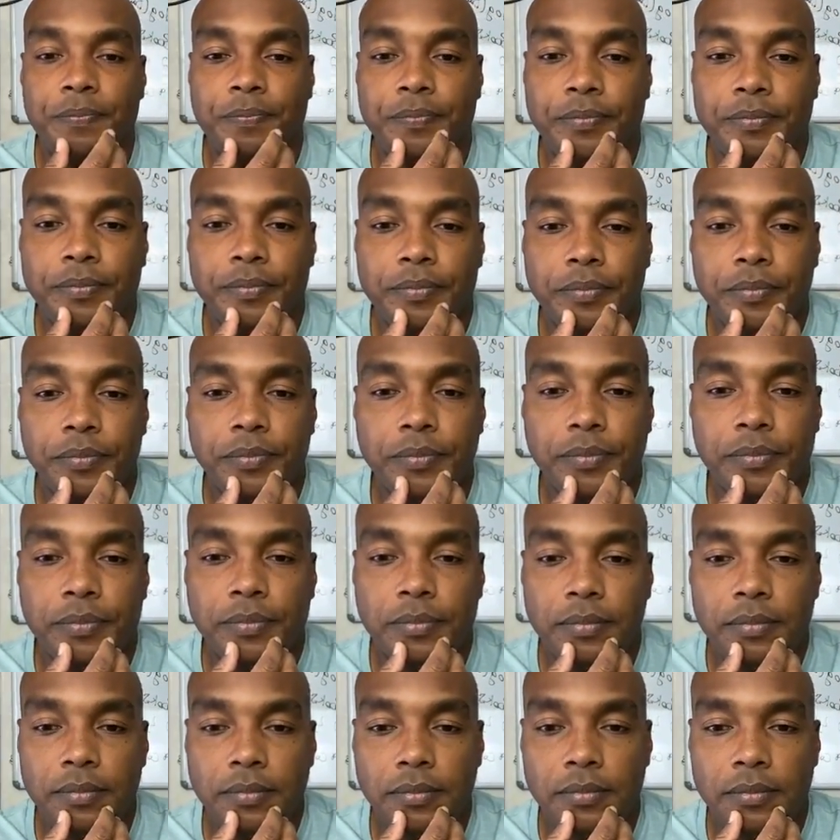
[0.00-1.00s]

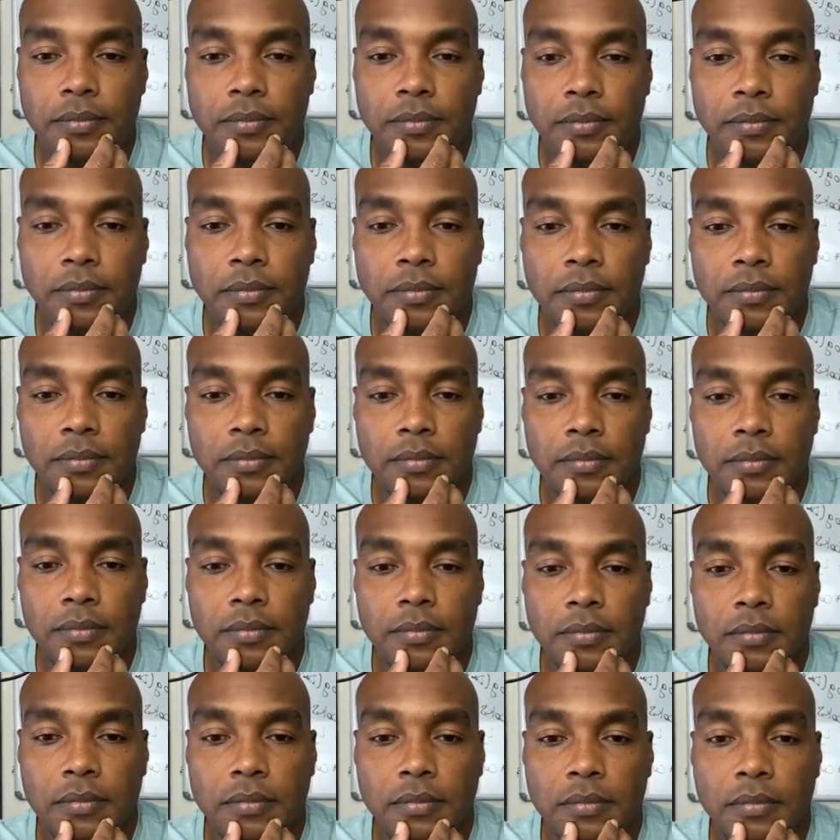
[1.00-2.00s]

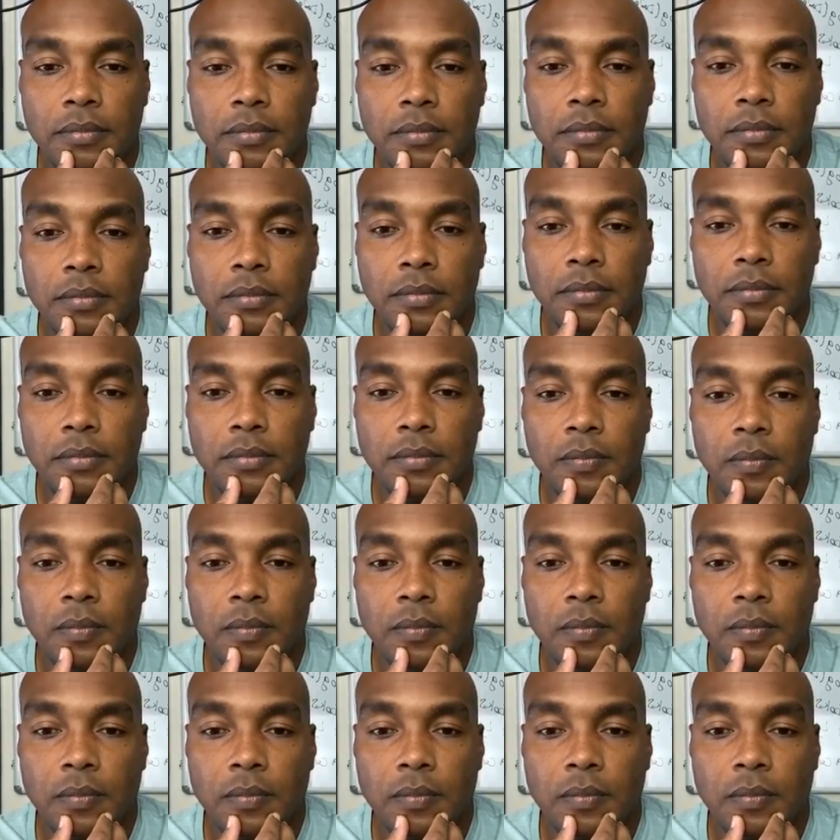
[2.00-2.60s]
(silence)